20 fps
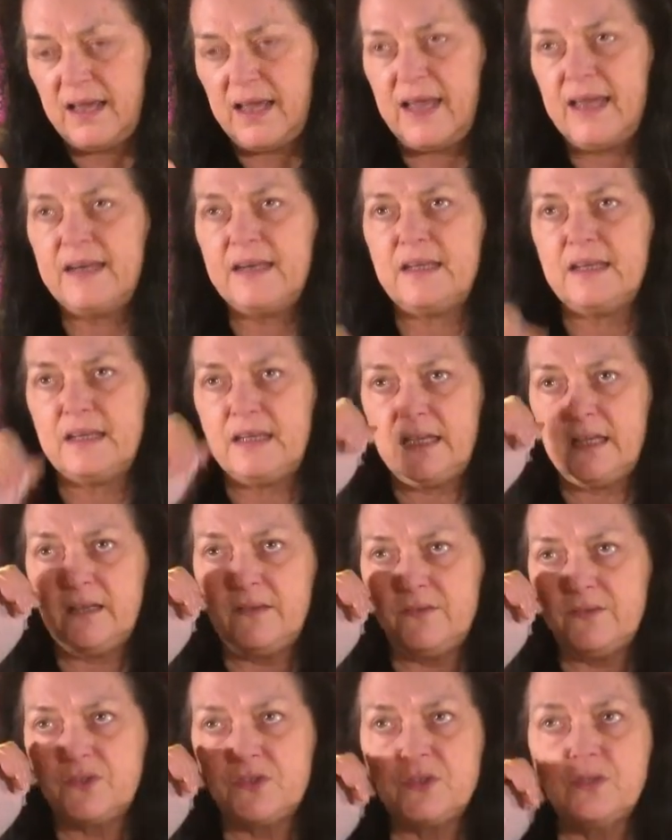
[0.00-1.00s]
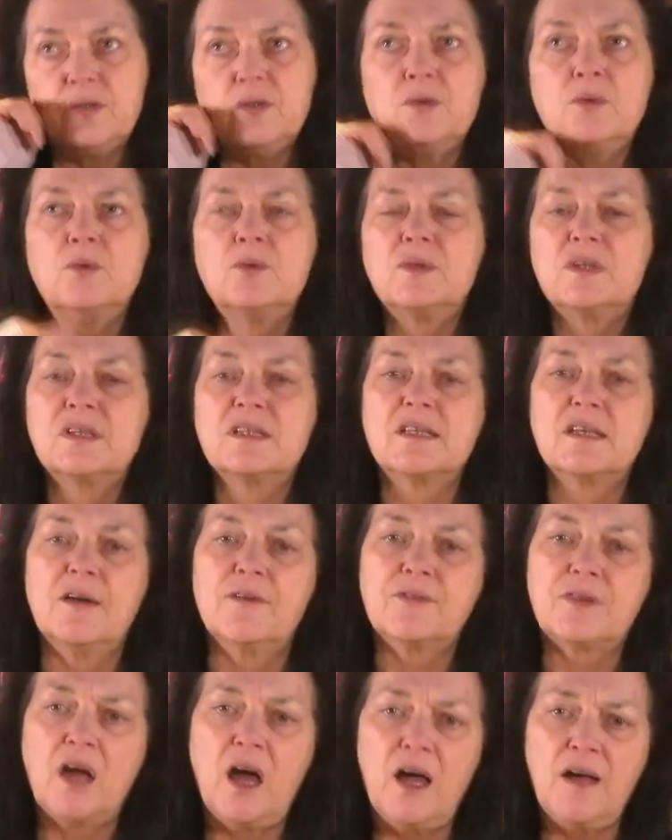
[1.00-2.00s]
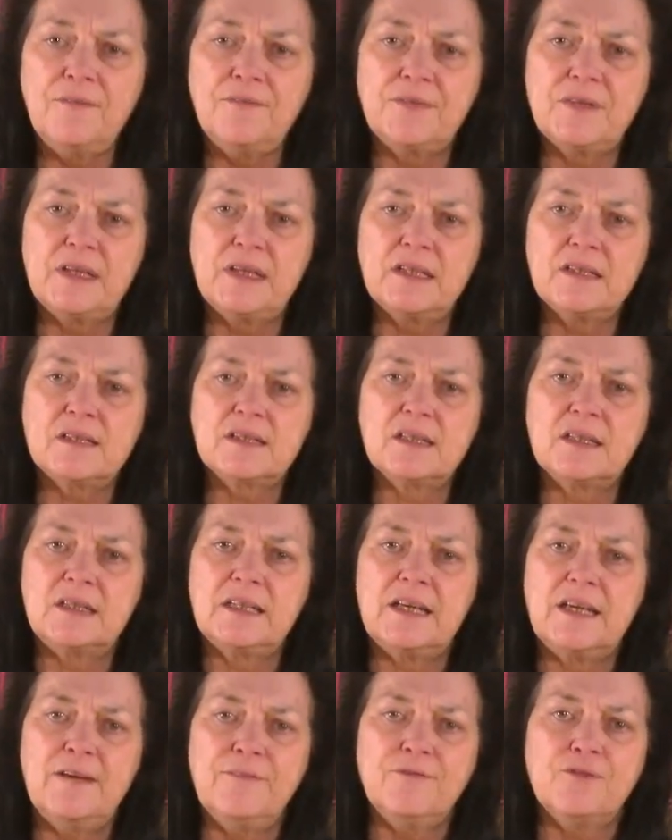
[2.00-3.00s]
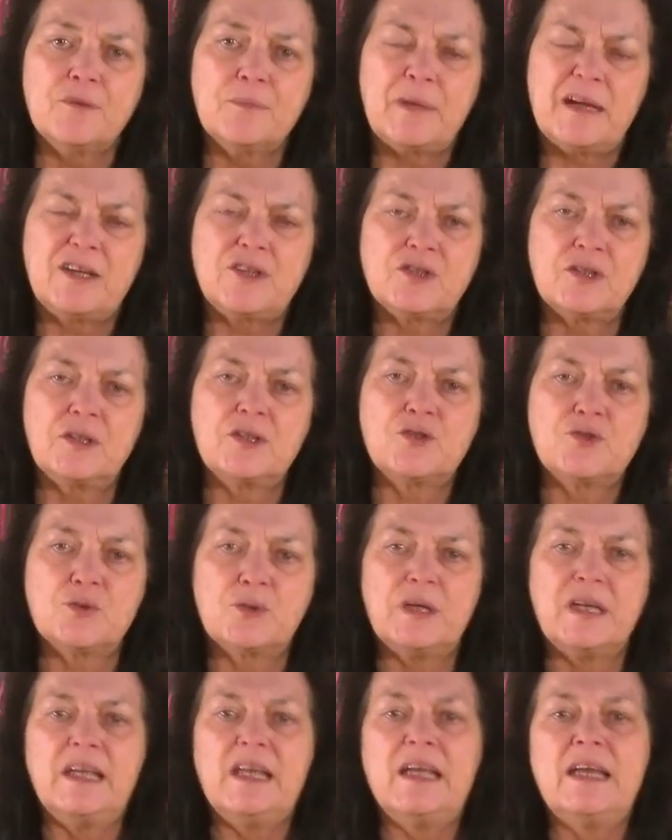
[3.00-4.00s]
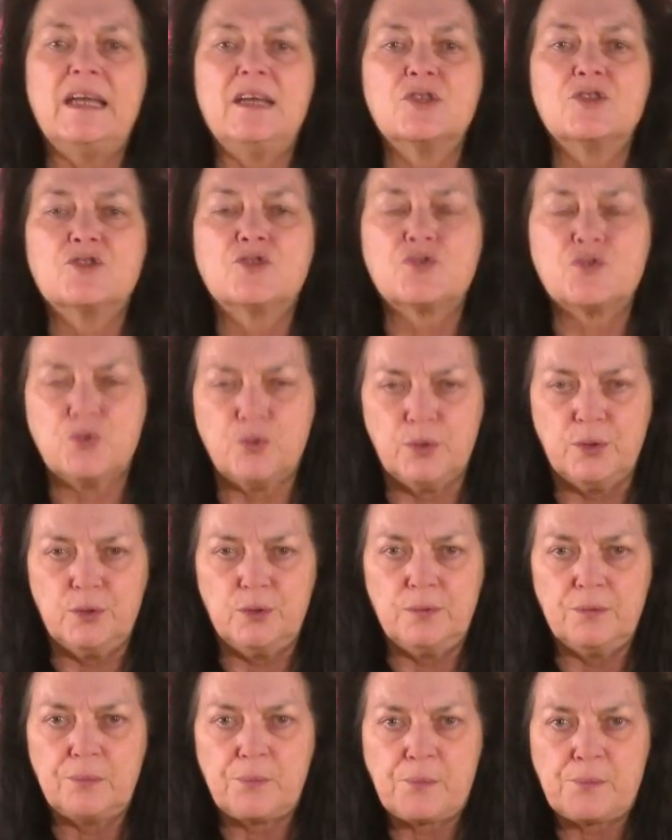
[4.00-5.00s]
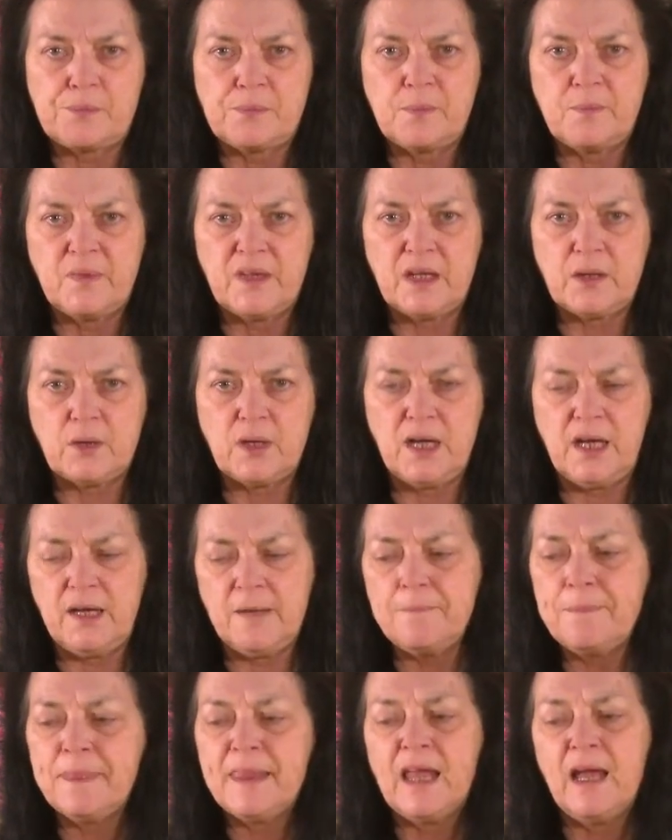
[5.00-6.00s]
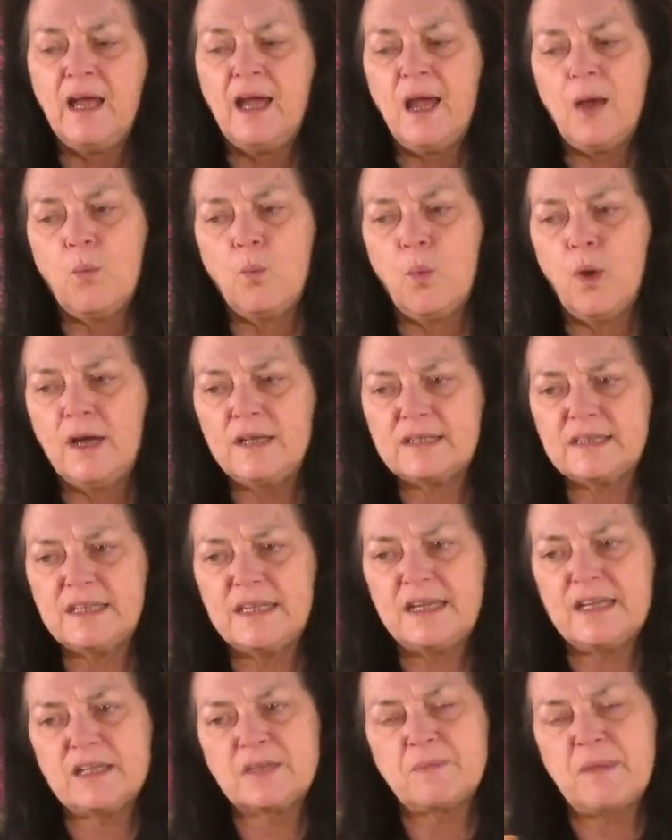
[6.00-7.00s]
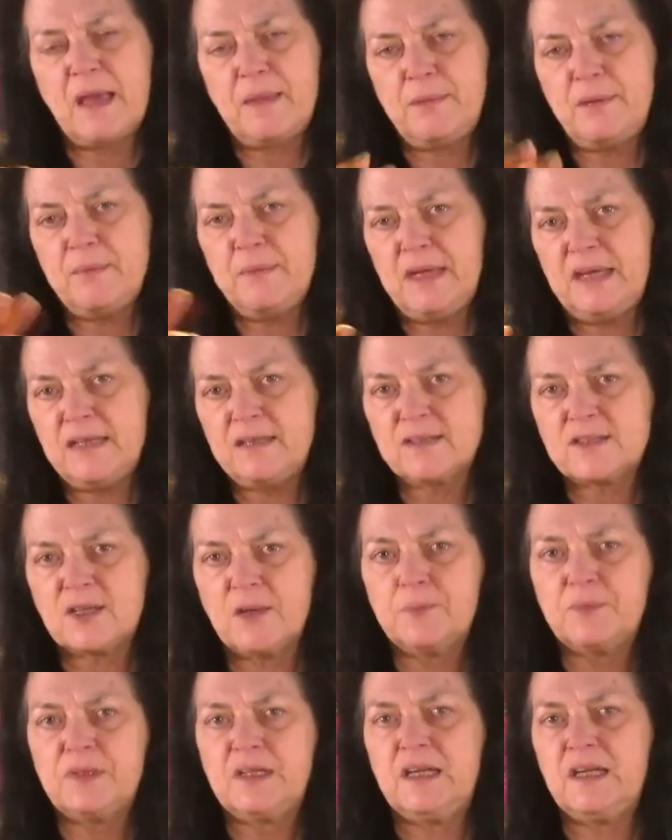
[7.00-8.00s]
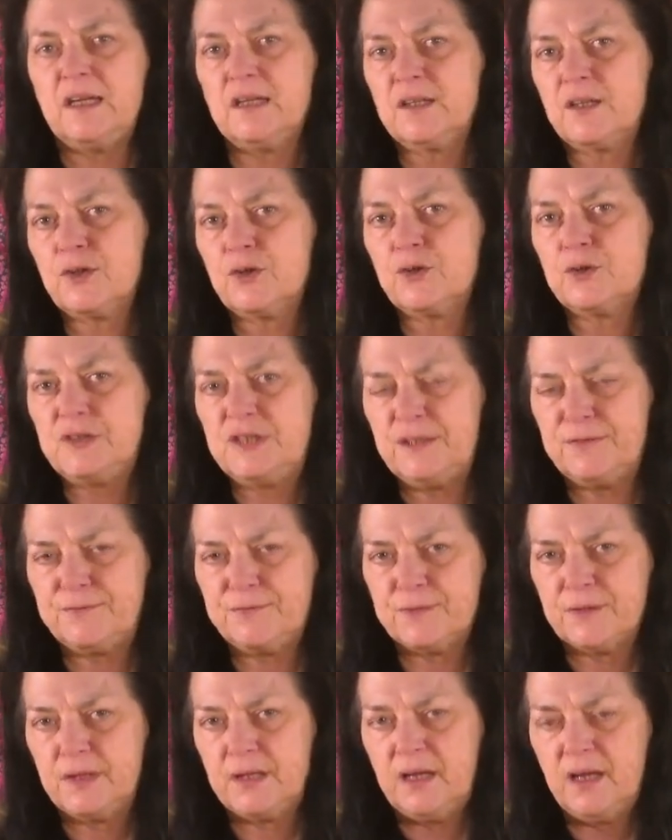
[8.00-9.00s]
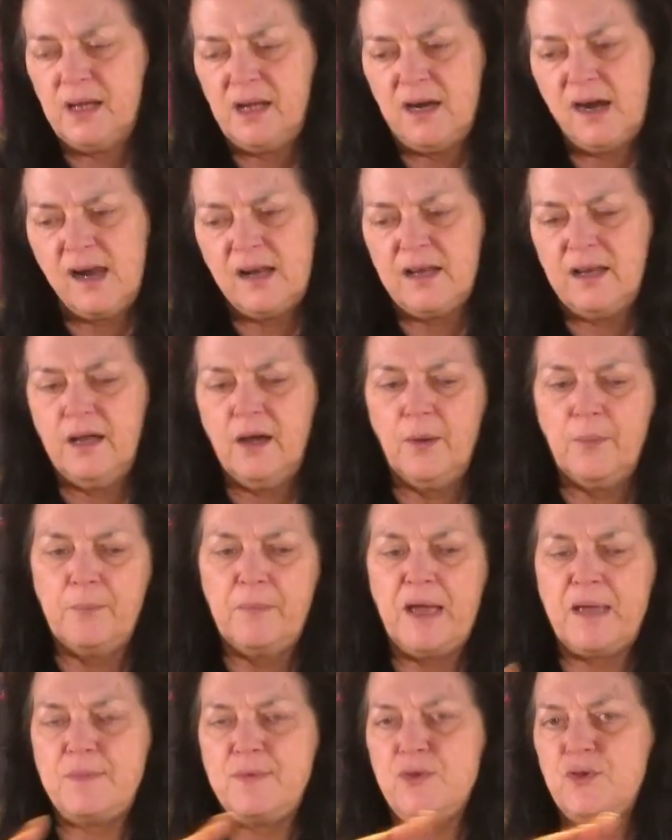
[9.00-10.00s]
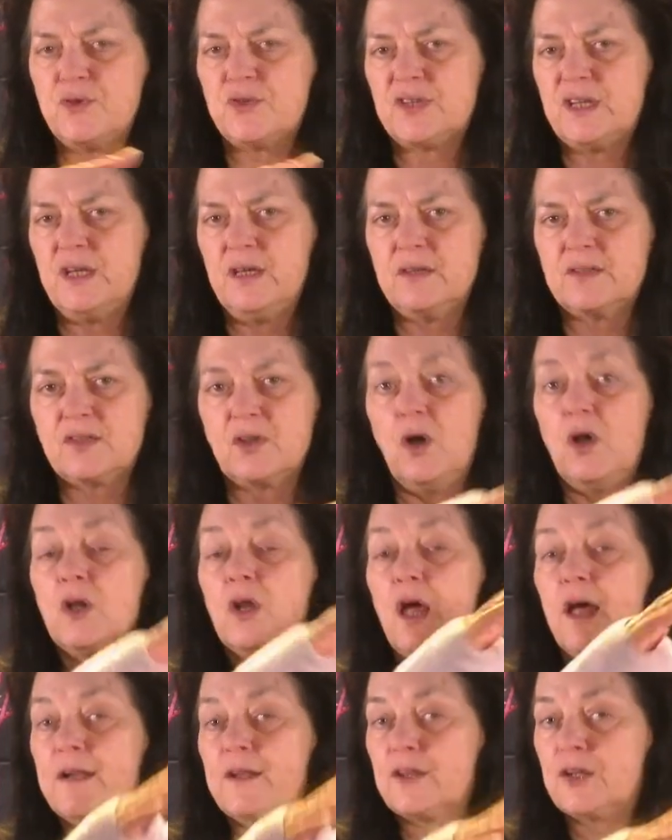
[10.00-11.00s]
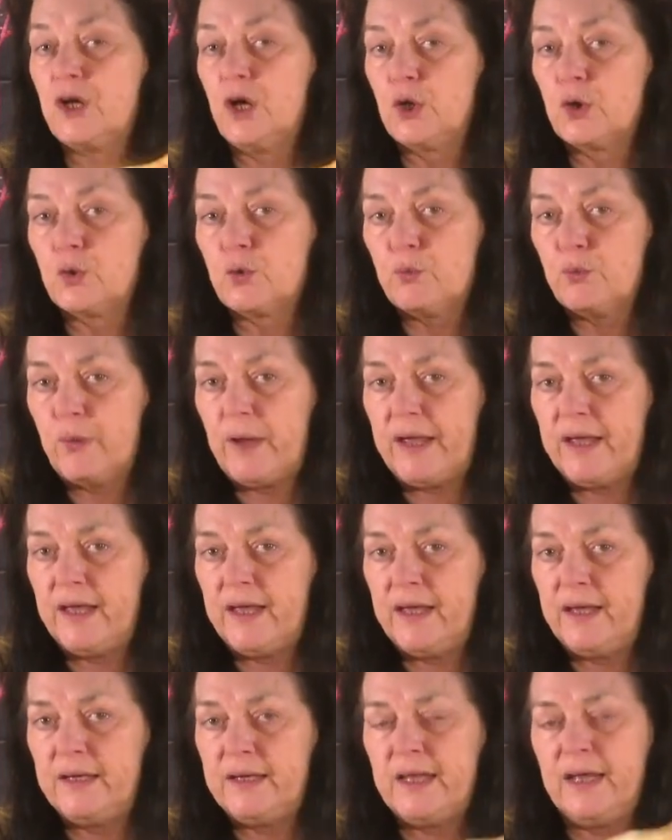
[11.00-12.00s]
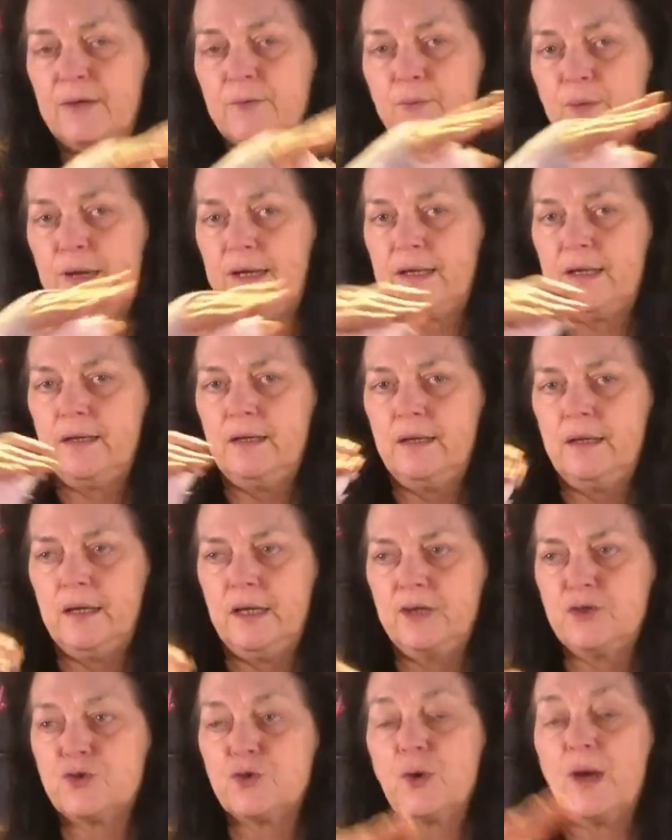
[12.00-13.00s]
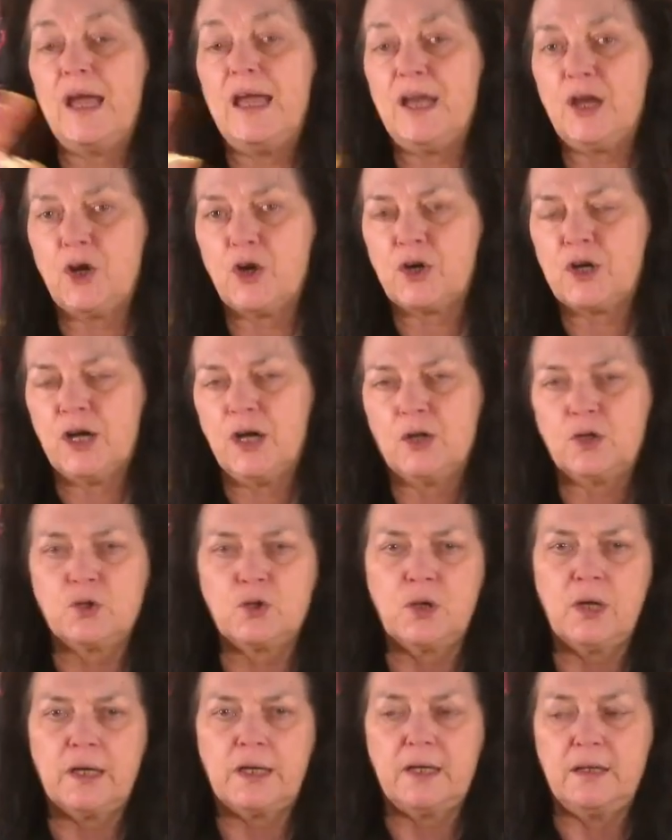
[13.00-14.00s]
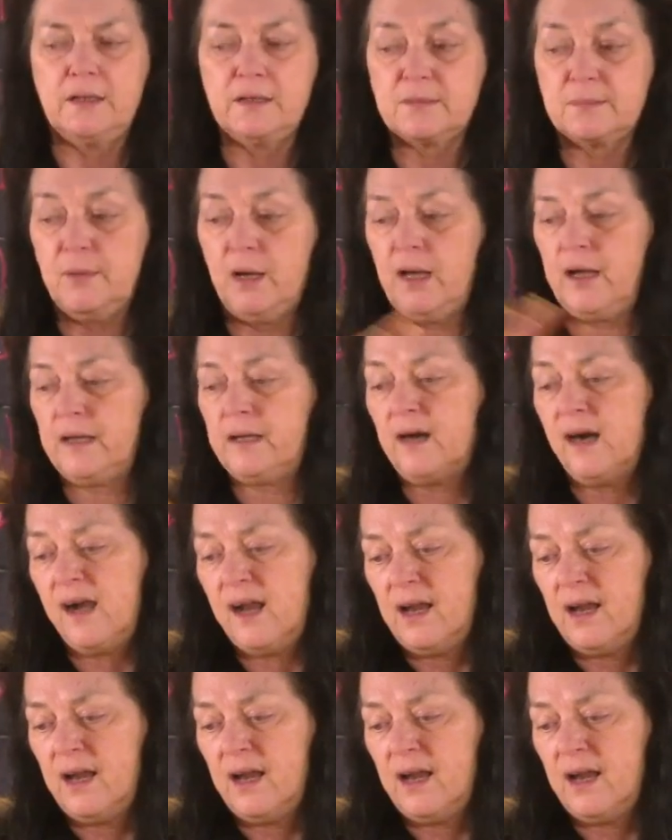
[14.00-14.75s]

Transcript: And it gives you the self-confidence that the information that you're getting is true, okay? What things maybe mean something a little different. You know, maybe you see saw a lot of the color red, and red is your anger color, like it is mine,